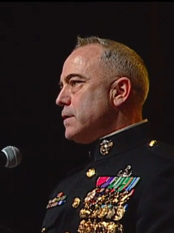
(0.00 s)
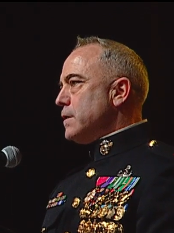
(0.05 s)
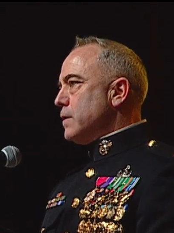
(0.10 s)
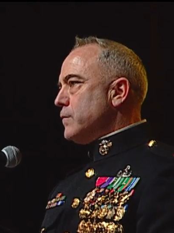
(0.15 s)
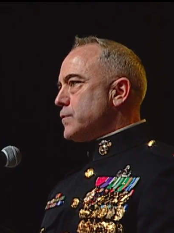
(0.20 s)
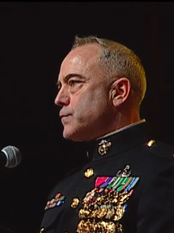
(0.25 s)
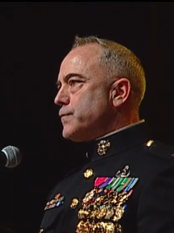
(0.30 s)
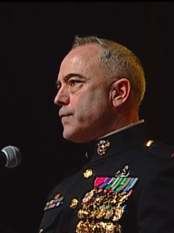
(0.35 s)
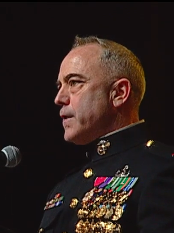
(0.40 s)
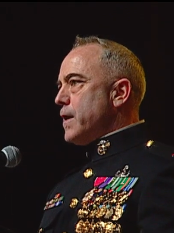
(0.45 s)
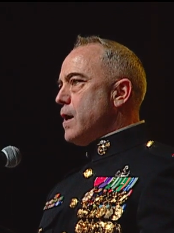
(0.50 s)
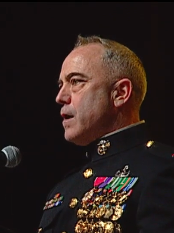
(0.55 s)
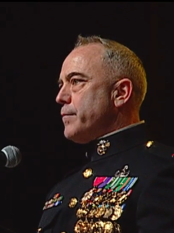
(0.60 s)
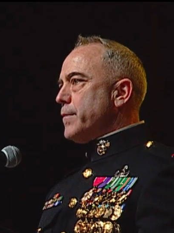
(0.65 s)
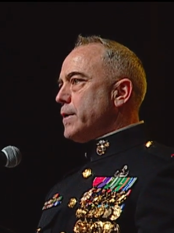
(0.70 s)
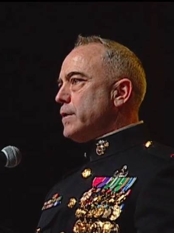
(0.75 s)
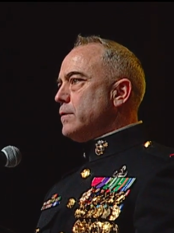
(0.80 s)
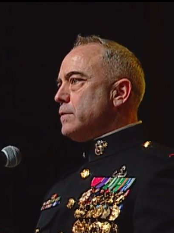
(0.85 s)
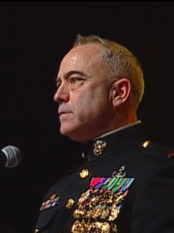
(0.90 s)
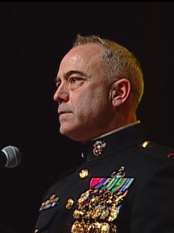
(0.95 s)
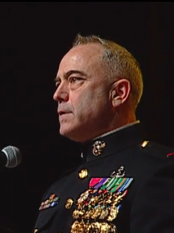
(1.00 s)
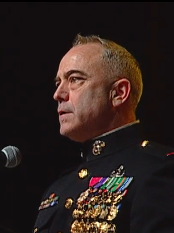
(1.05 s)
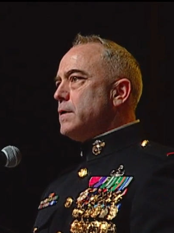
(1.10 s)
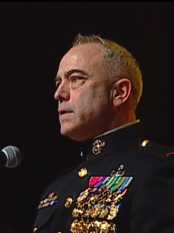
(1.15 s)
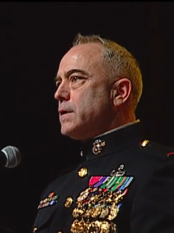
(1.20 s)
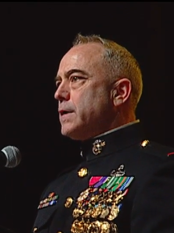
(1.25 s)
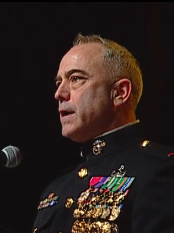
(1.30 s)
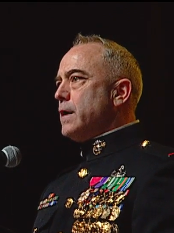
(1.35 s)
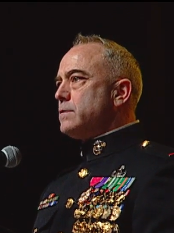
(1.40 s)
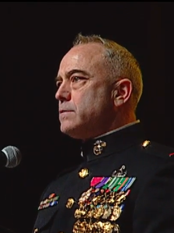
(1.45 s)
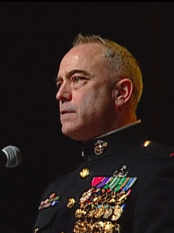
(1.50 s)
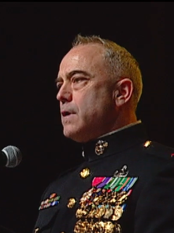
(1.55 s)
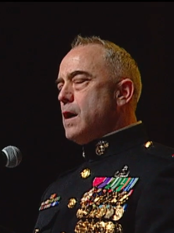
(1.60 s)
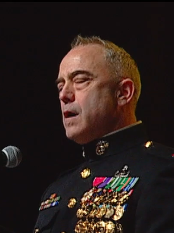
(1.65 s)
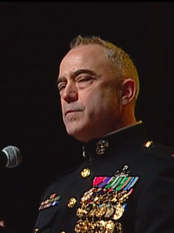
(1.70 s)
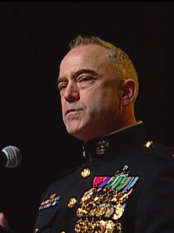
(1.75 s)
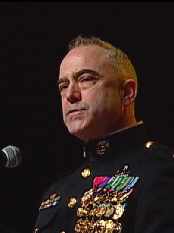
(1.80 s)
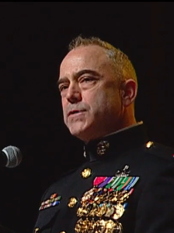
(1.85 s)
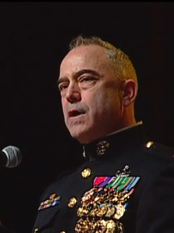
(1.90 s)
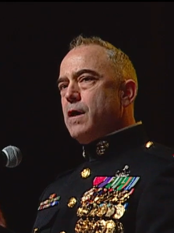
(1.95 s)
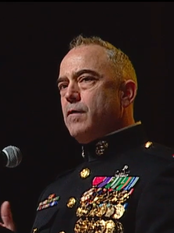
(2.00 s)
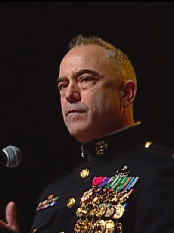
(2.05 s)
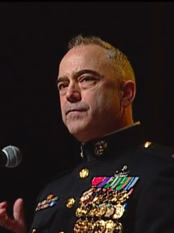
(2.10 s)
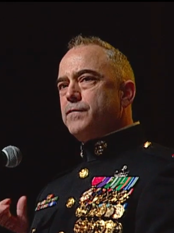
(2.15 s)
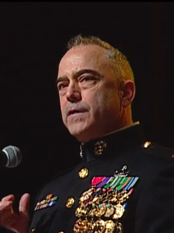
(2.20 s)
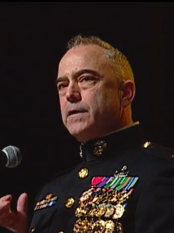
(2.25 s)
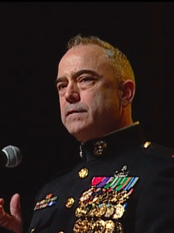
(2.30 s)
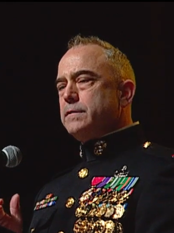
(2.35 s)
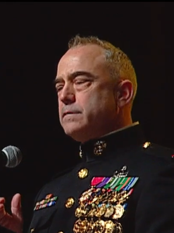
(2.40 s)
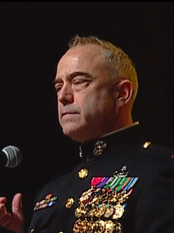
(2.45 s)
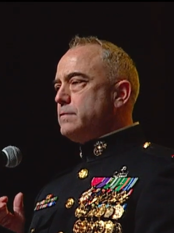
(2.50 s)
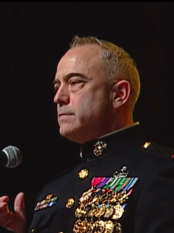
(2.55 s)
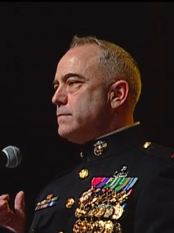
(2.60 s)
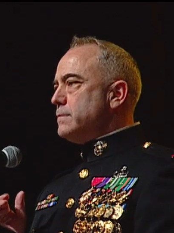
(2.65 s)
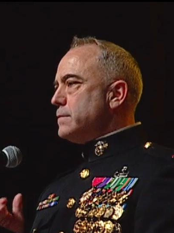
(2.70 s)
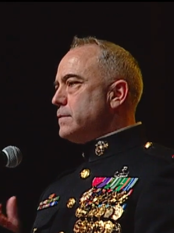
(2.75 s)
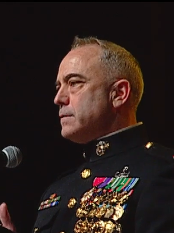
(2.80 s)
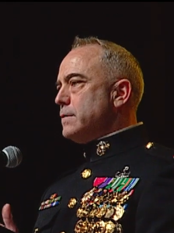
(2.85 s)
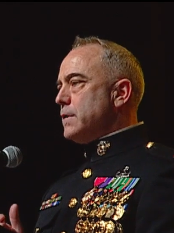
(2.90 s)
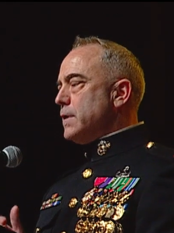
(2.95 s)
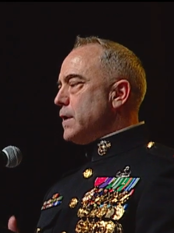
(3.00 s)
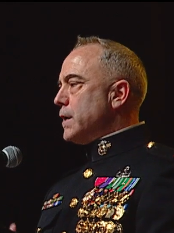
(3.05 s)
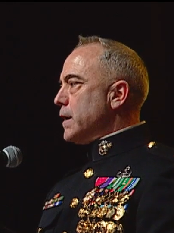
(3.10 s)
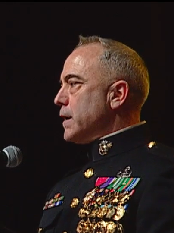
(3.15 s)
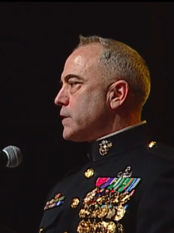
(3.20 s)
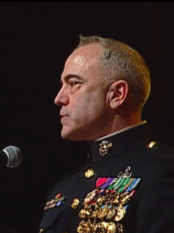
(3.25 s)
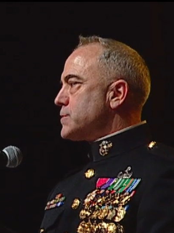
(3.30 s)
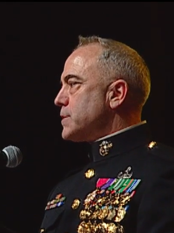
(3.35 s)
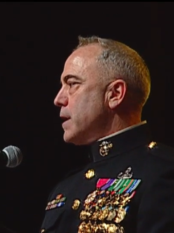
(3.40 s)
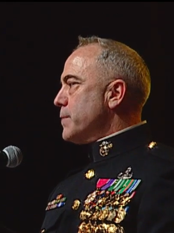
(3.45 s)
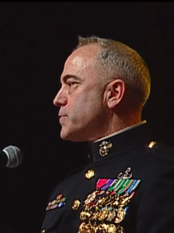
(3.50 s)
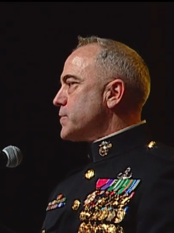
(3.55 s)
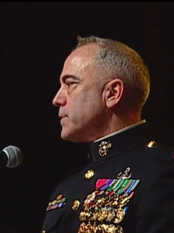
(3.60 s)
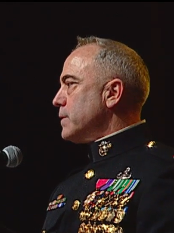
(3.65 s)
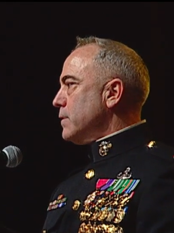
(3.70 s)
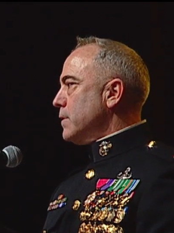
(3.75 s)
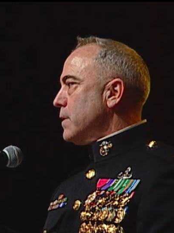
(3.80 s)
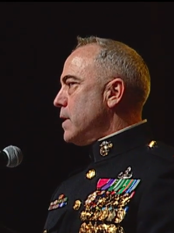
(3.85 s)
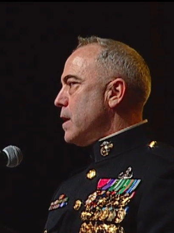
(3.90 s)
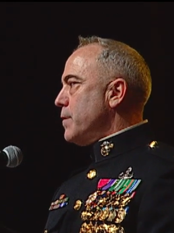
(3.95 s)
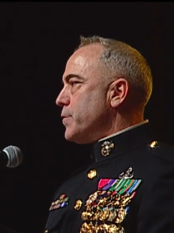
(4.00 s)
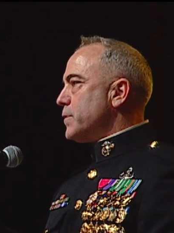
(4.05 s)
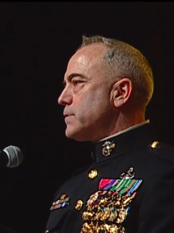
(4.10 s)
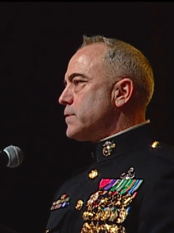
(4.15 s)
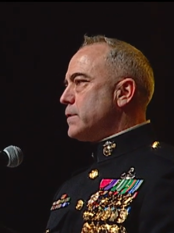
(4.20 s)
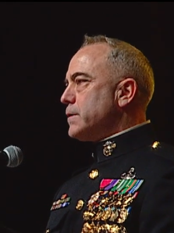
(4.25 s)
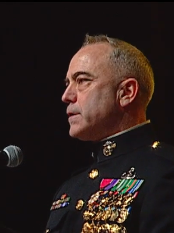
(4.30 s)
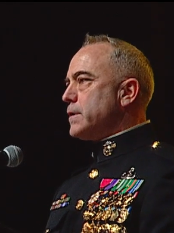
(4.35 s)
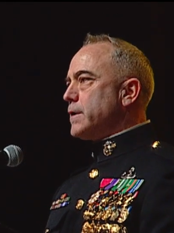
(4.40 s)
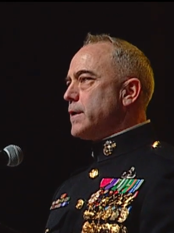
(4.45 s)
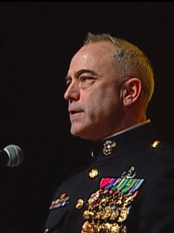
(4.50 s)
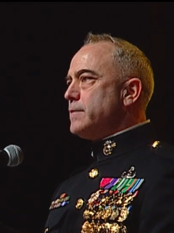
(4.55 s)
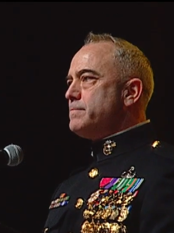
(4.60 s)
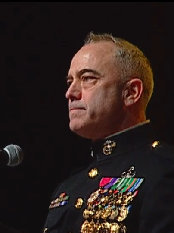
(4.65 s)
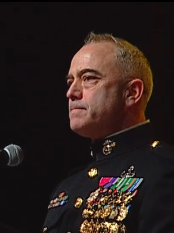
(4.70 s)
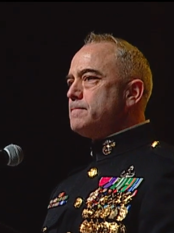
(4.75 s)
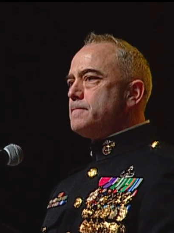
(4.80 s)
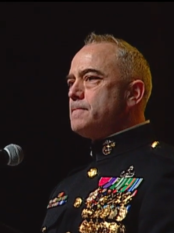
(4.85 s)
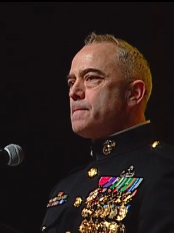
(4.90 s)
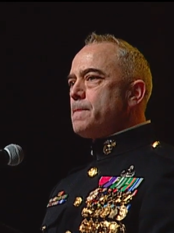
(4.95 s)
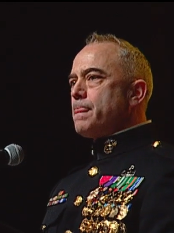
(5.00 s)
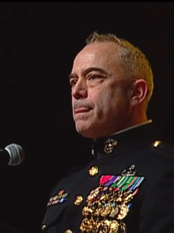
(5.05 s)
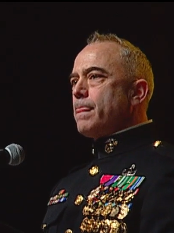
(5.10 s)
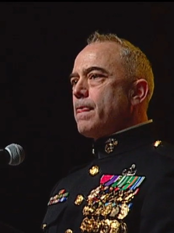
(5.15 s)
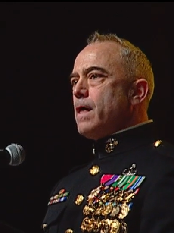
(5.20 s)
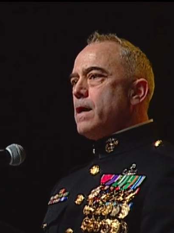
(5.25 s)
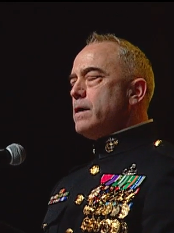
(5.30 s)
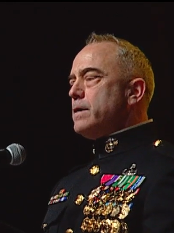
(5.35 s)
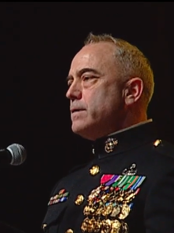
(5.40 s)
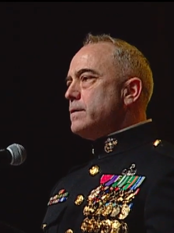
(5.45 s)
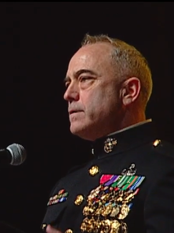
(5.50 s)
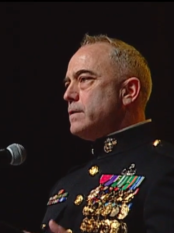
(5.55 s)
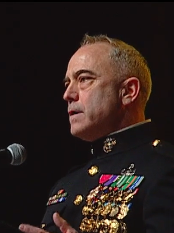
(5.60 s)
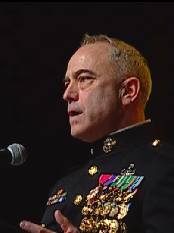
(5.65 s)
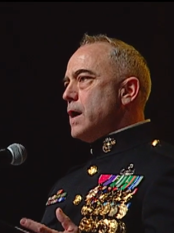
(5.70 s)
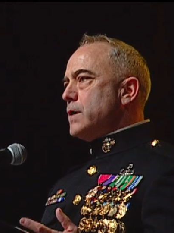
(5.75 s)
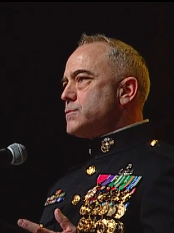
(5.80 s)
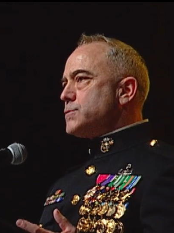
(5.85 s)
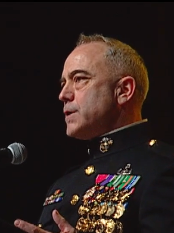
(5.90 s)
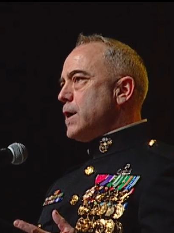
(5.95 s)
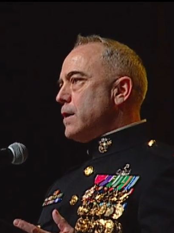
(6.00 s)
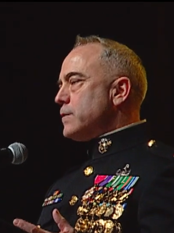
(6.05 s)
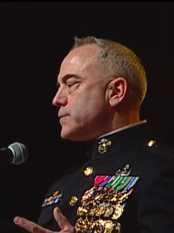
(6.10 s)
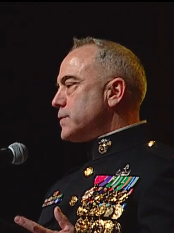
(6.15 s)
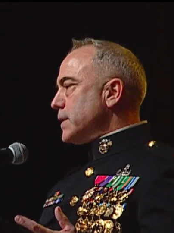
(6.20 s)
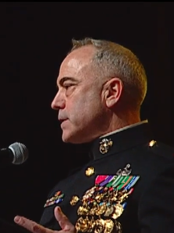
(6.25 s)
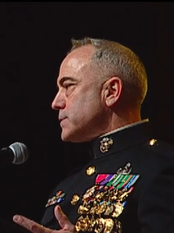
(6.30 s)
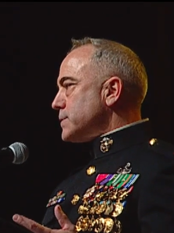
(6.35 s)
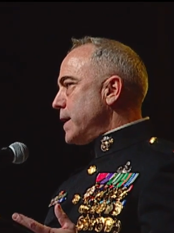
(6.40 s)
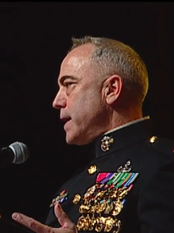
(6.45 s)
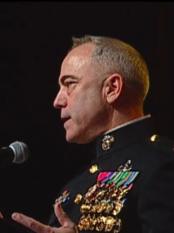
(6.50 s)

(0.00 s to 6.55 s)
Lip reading: It was phenomenal. Again, top shelf and exceptional opportunity. I shot 6